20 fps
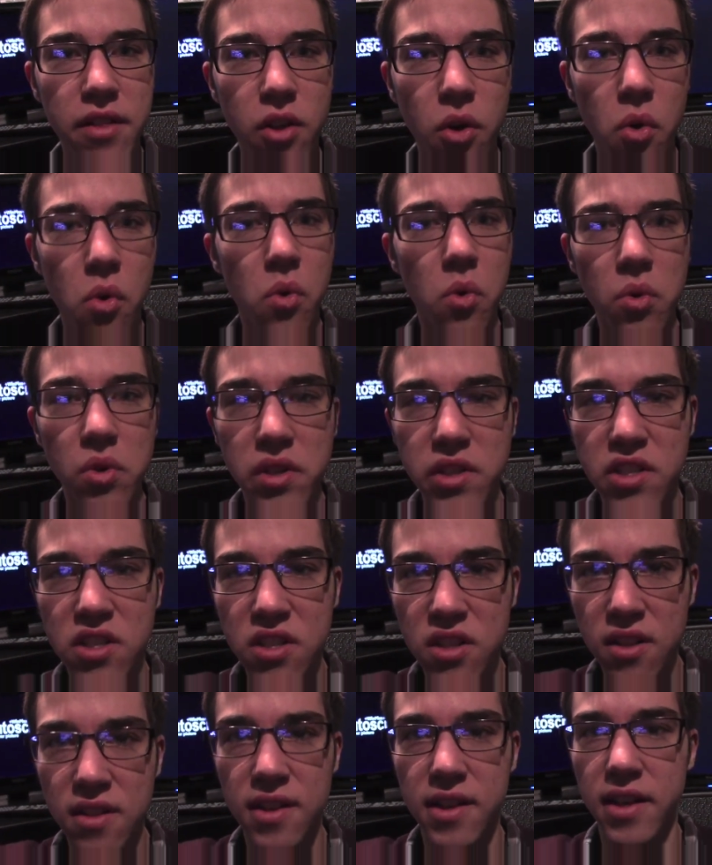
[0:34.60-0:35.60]
the Oldest
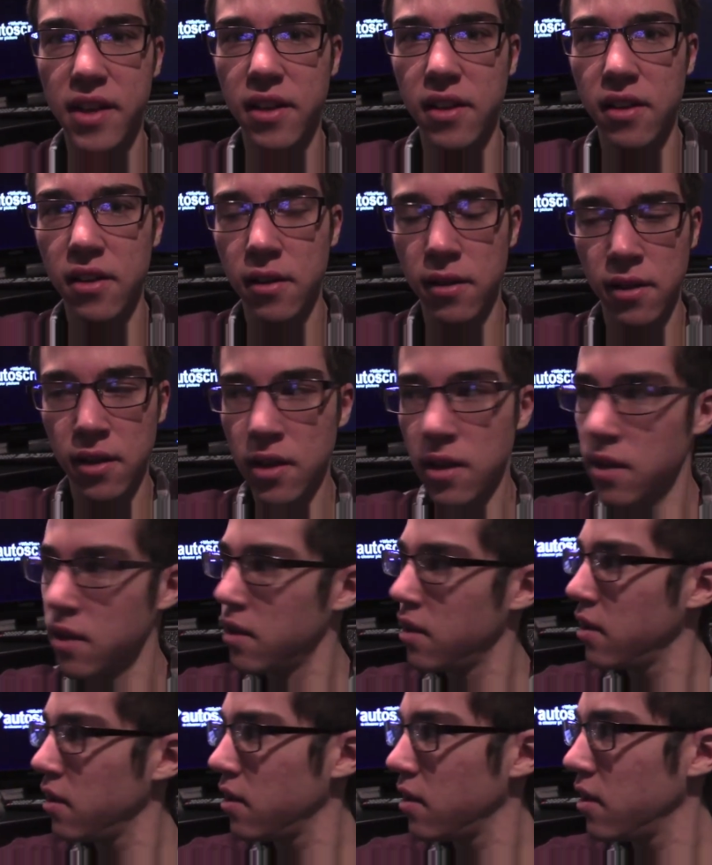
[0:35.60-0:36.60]
Thing
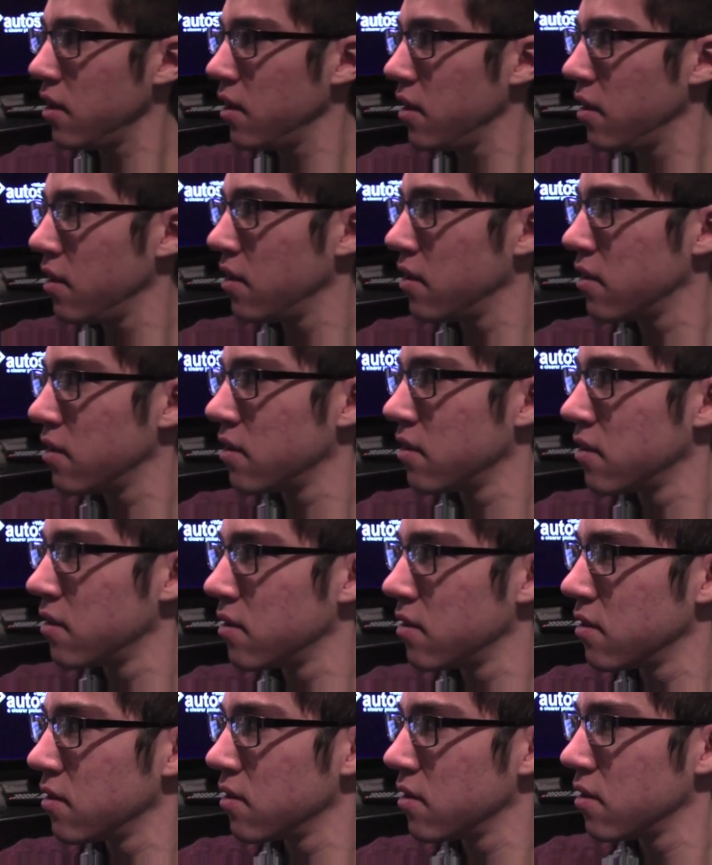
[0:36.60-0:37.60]
in
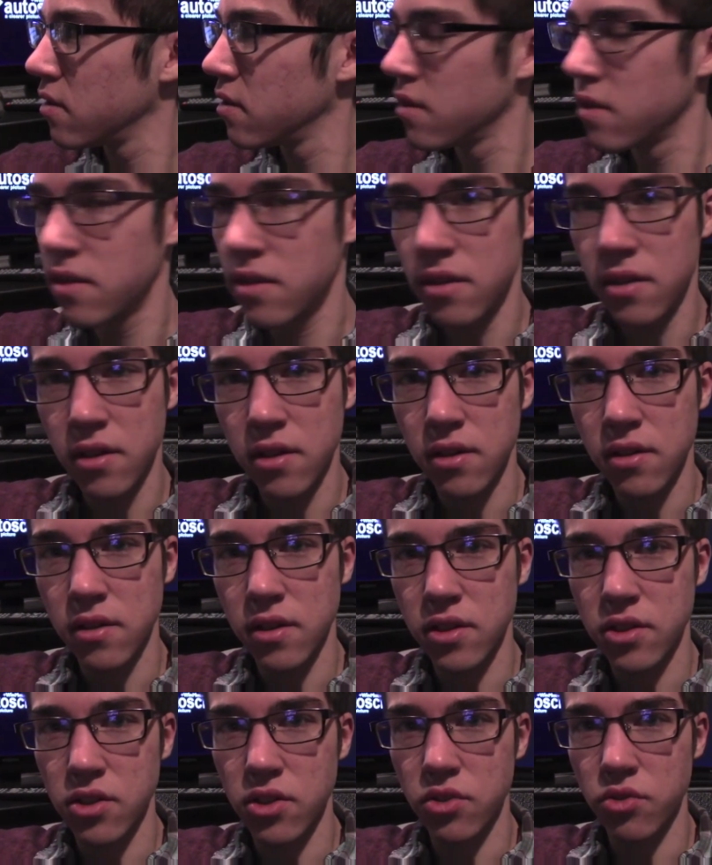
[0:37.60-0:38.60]

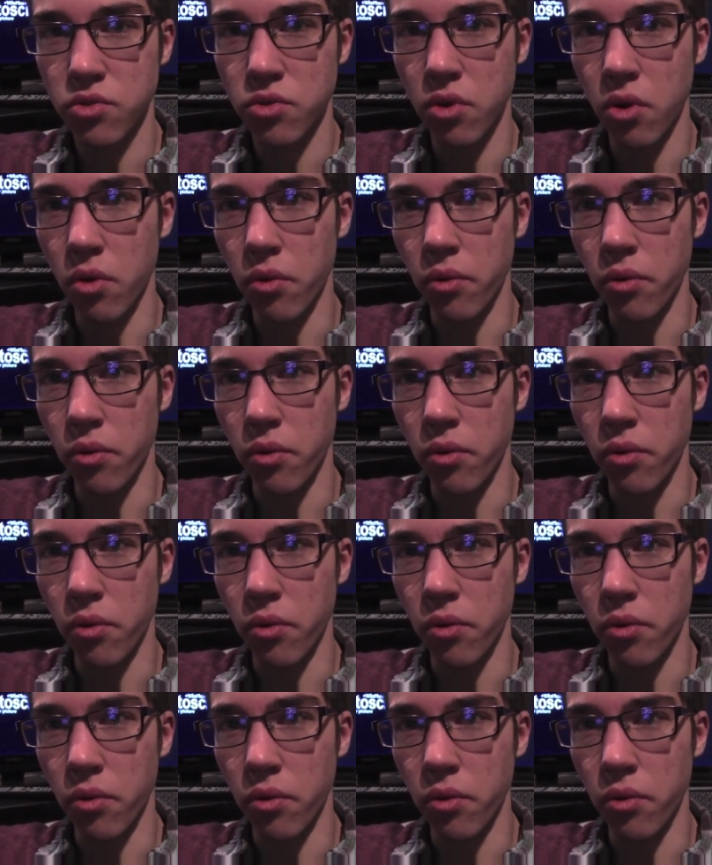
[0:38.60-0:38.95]
this control